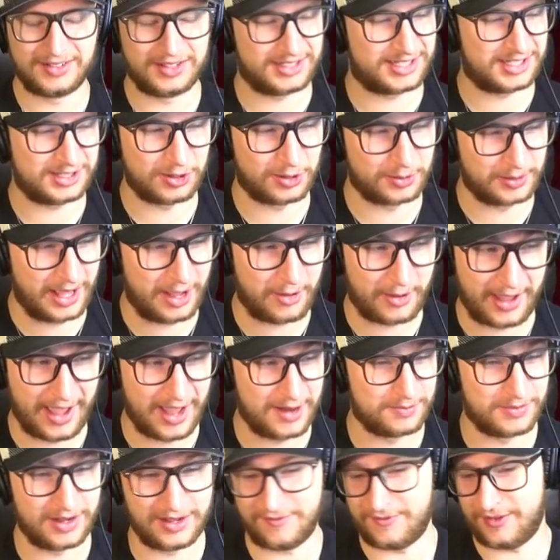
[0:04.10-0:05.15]
this is normally how I
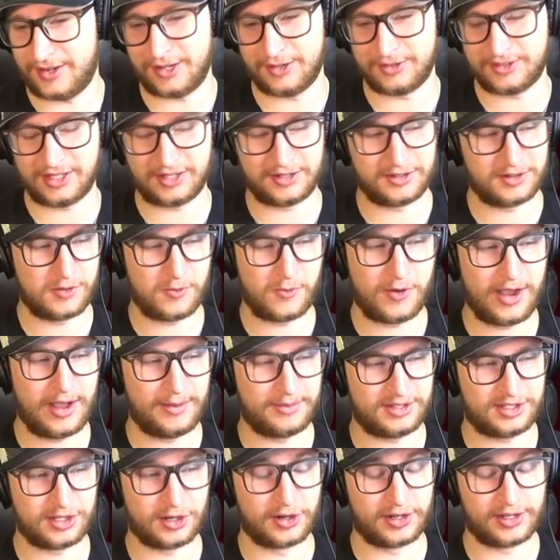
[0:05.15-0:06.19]
end my videos. I don't know why I'm
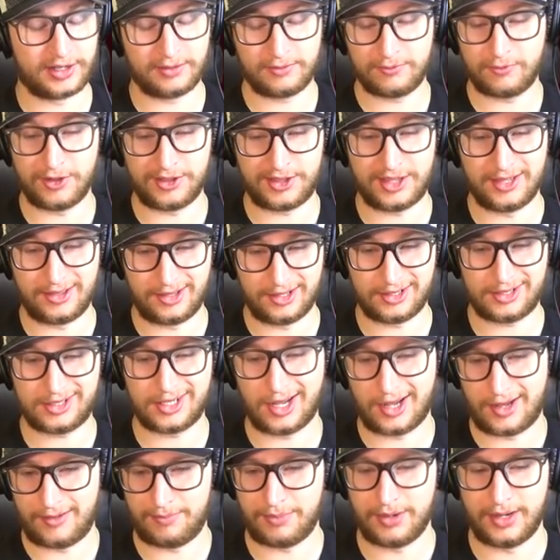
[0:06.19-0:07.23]
starting with it this
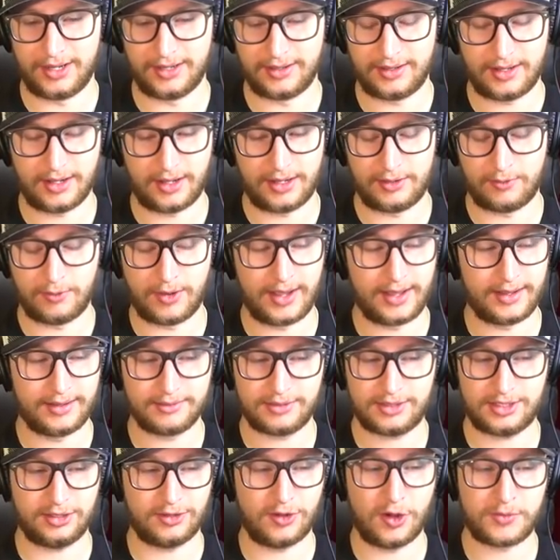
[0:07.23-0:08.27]
time, but anyway,
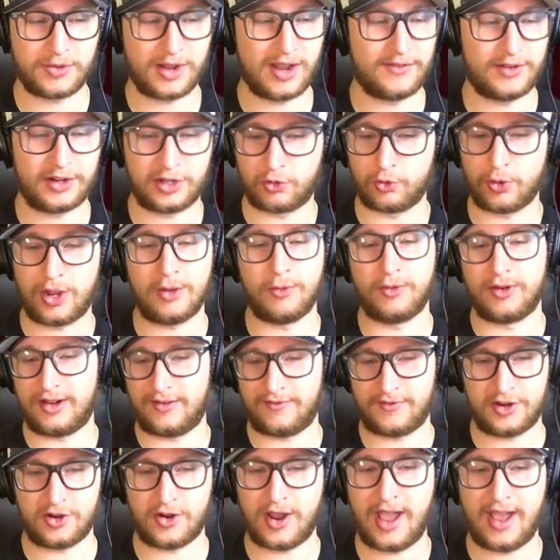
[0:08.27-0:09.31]
still hope you're having a great
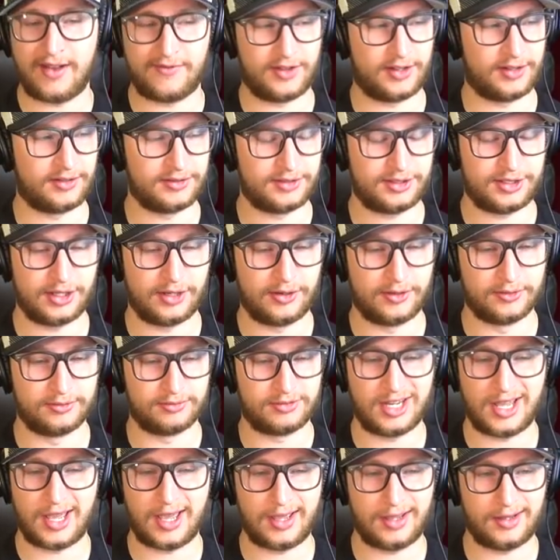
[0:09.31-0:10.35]
whatever you're having. So,
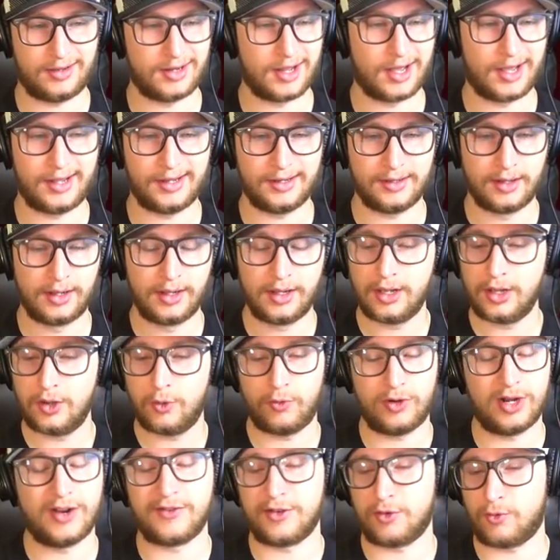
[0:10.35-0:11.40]
day, night,
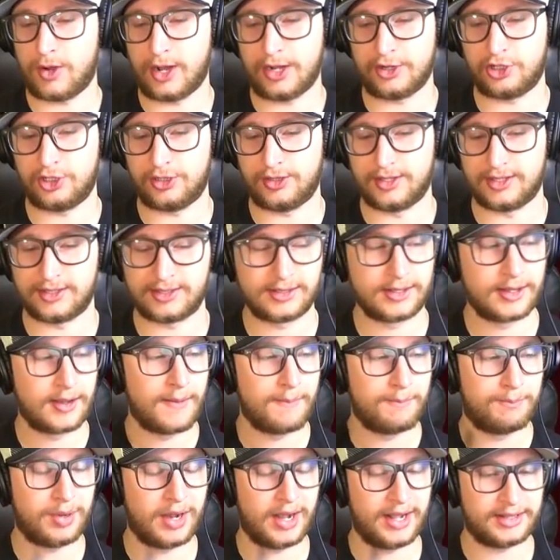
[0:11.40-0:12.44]
whenever you're watching this.
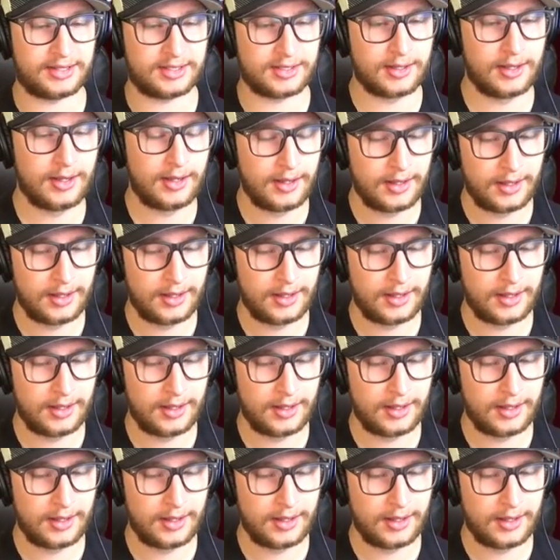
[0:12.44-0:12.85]
But